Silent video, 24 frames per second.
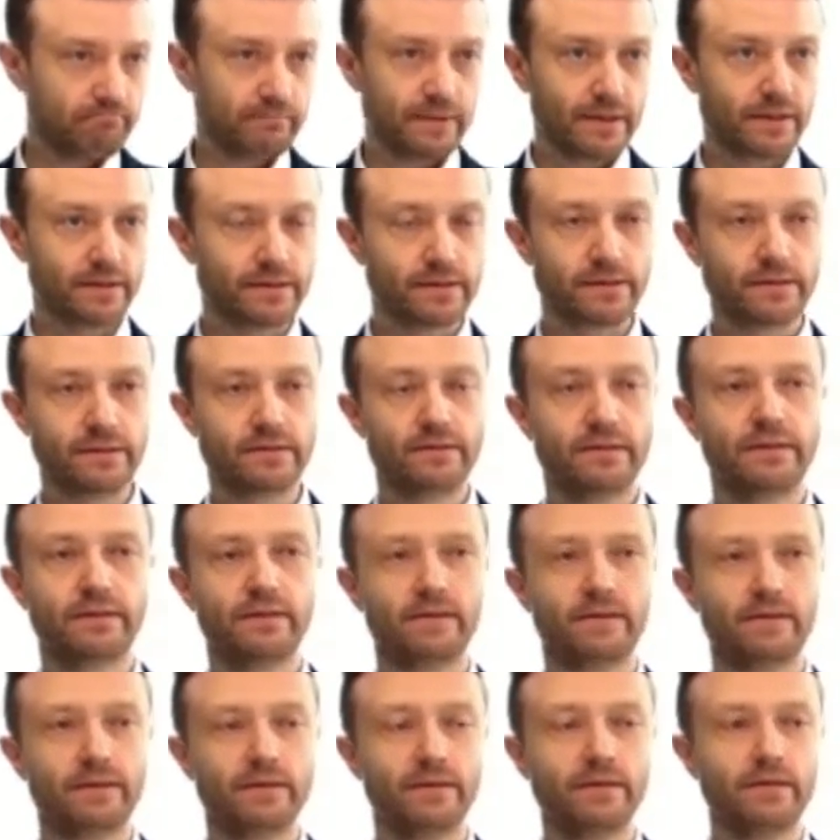it's
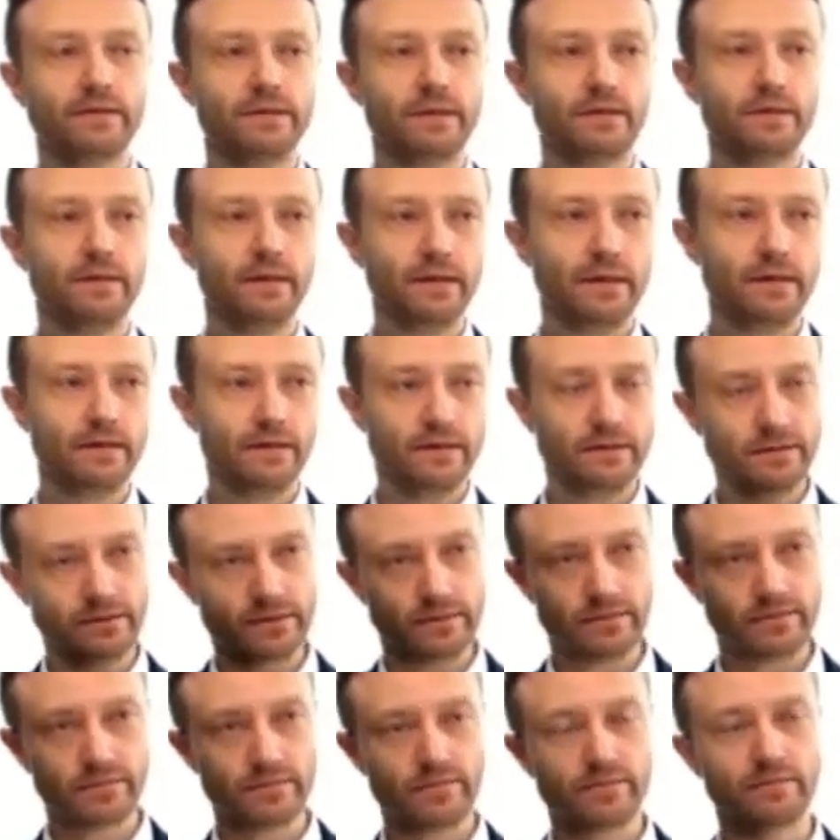unclear, and
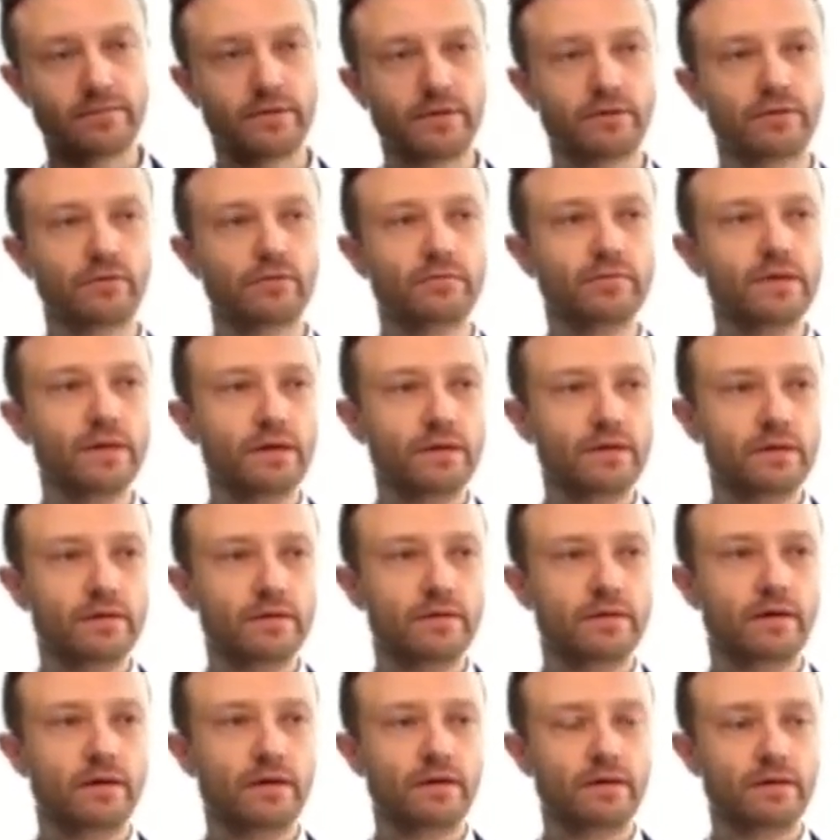
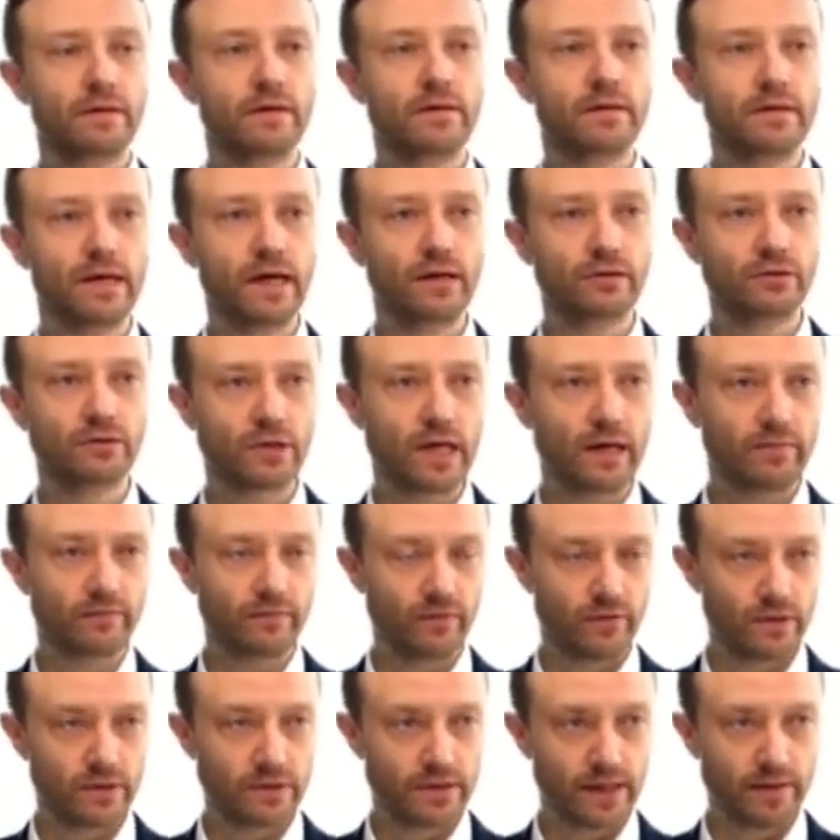the outcome
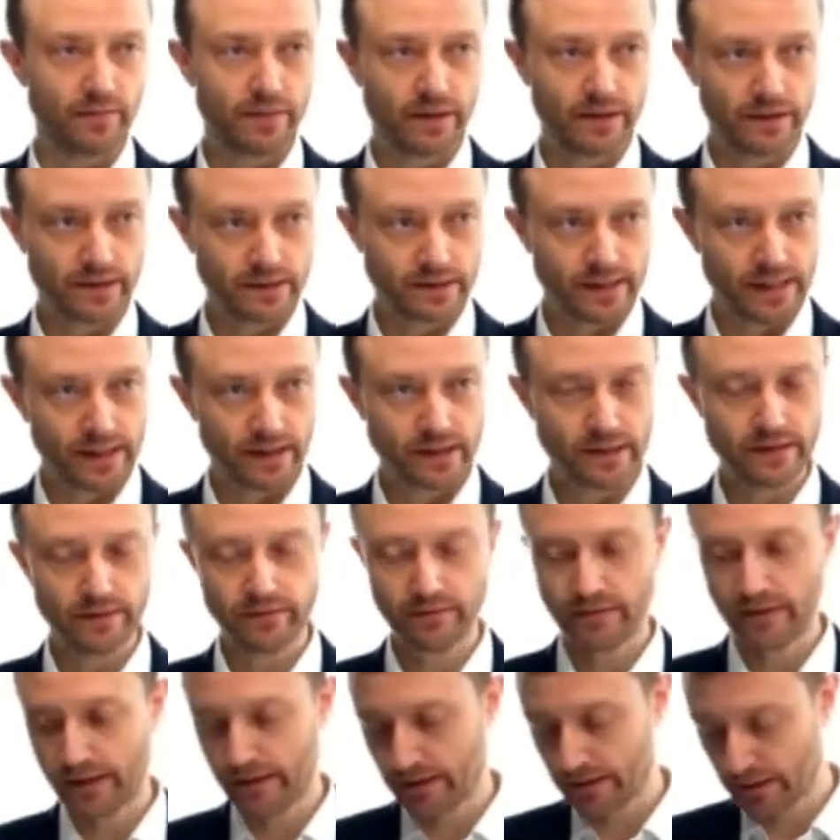for the time being is
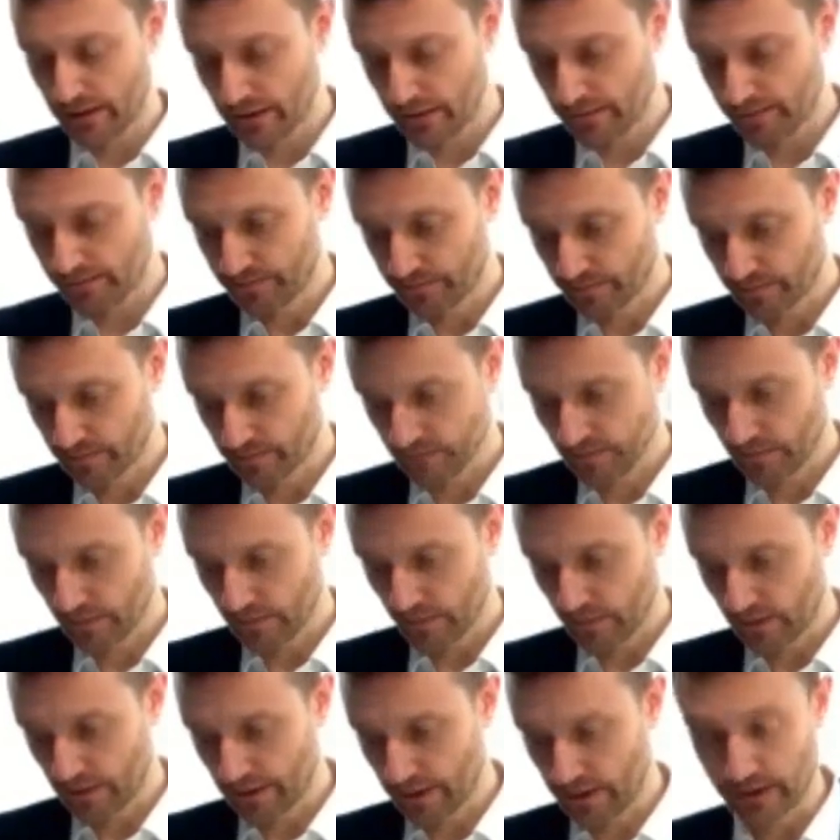negative. And
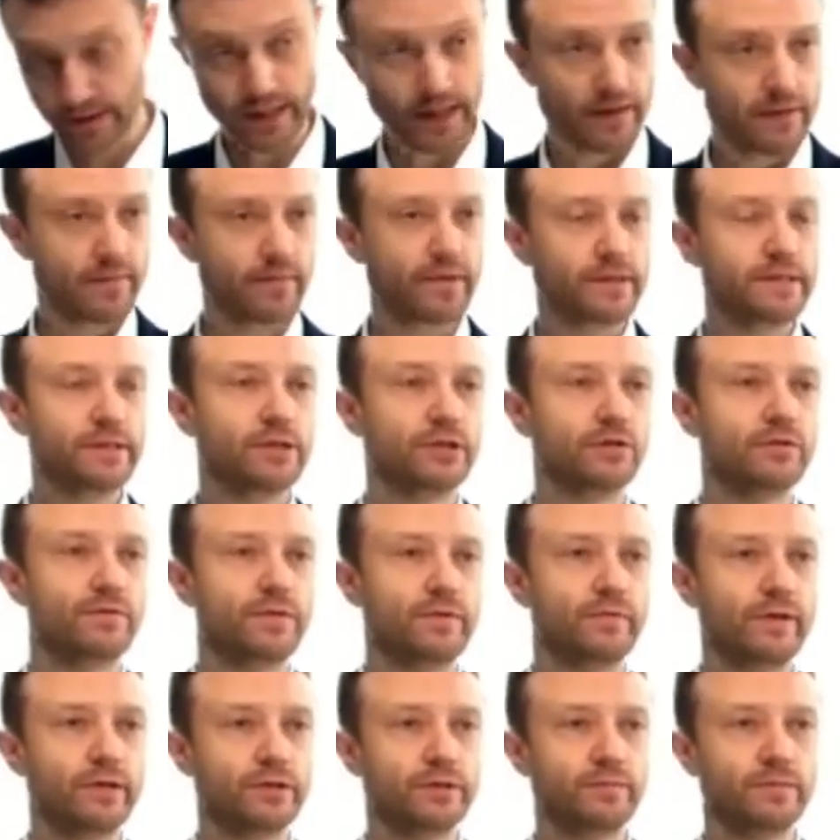what else? The position of the
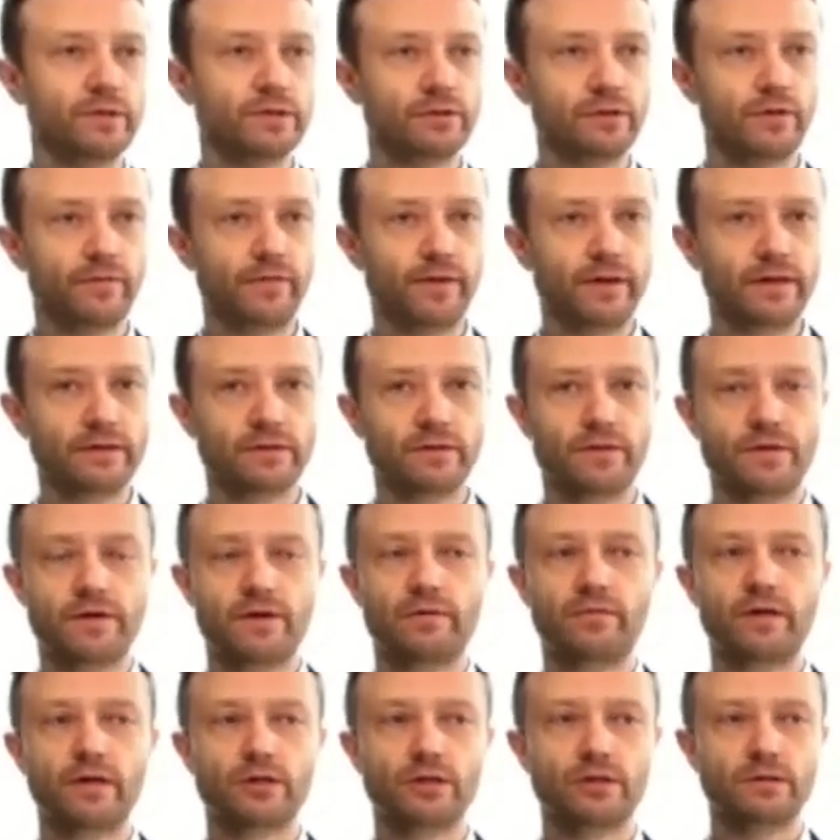Russian Minister of Finance and the
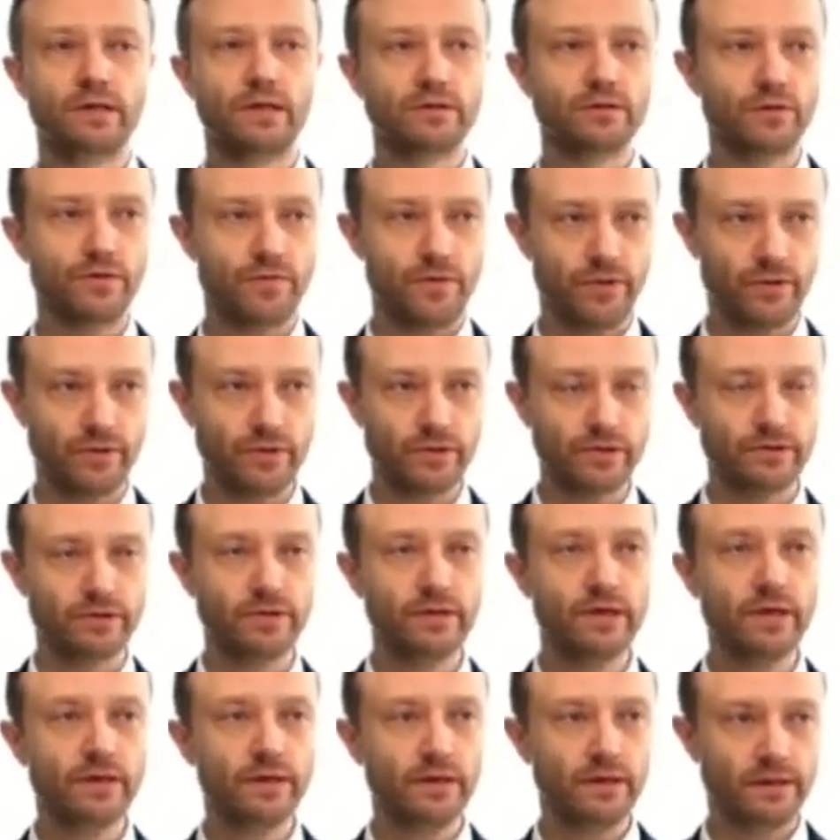Russian tax authorities
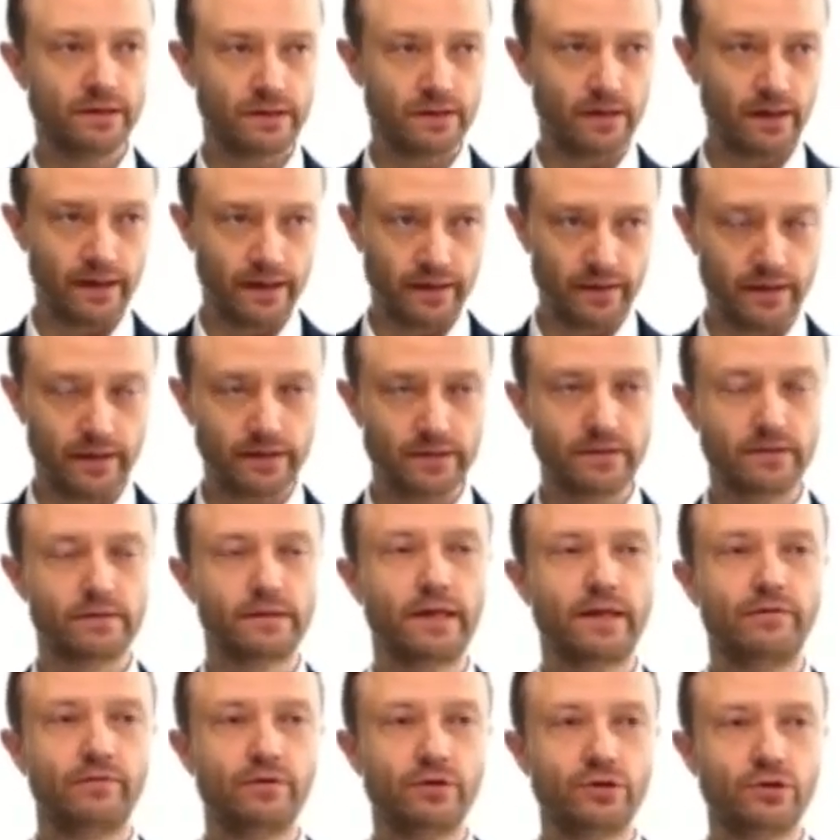is clear that
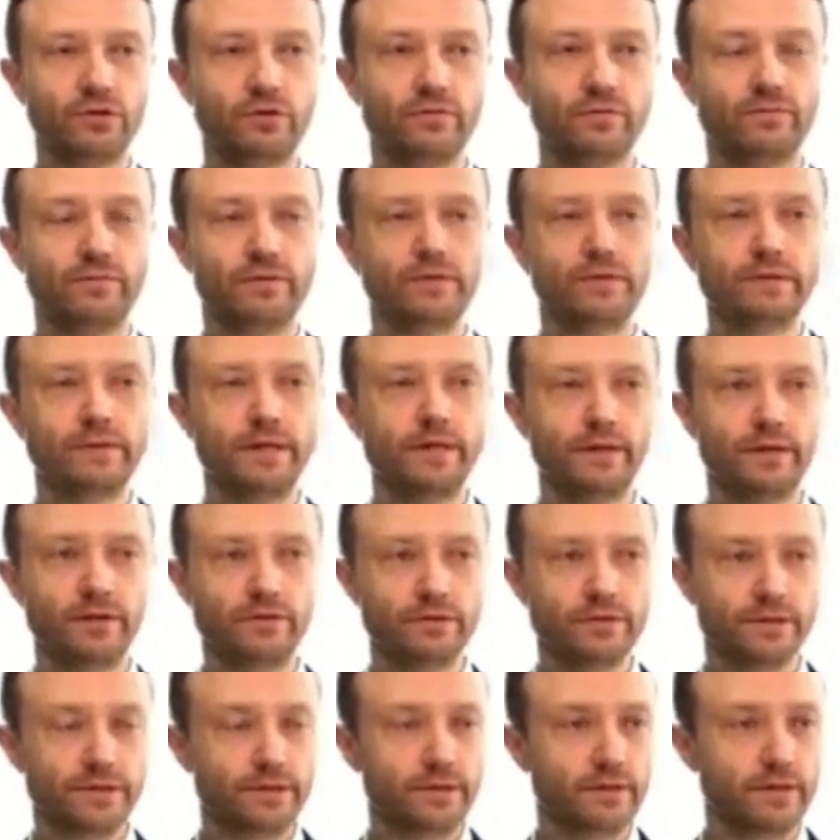conversion of retained
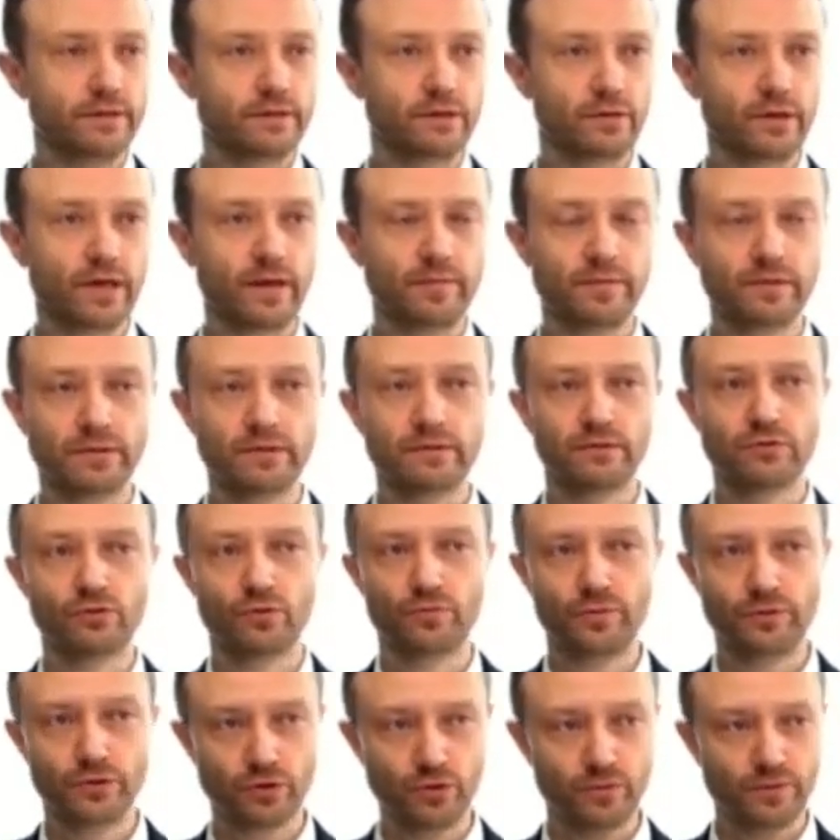earnings into capital
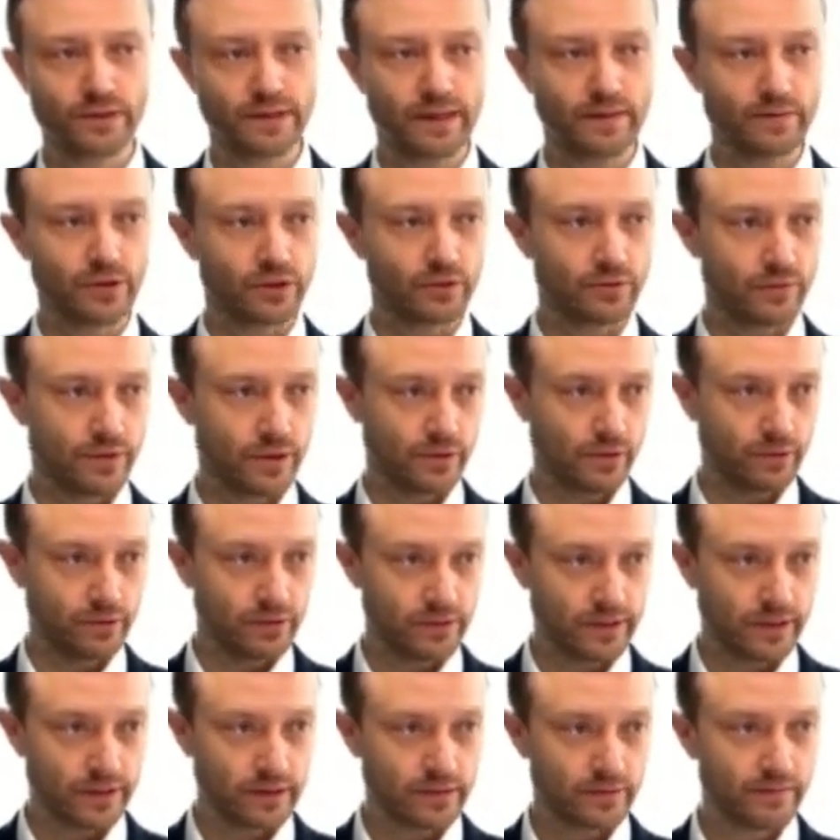should be subject to withholding
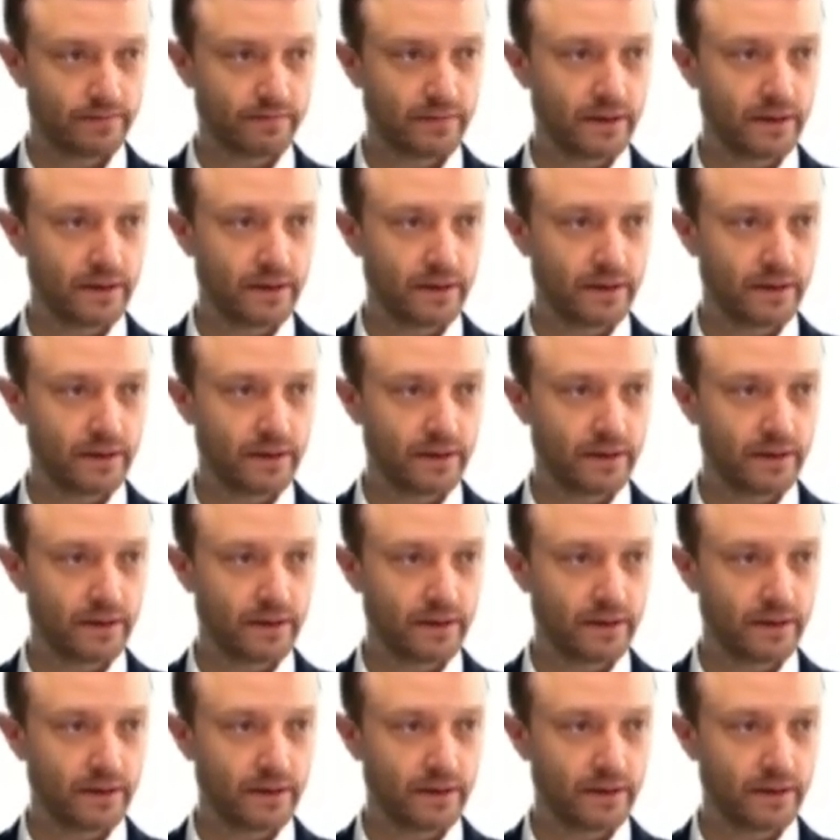tax.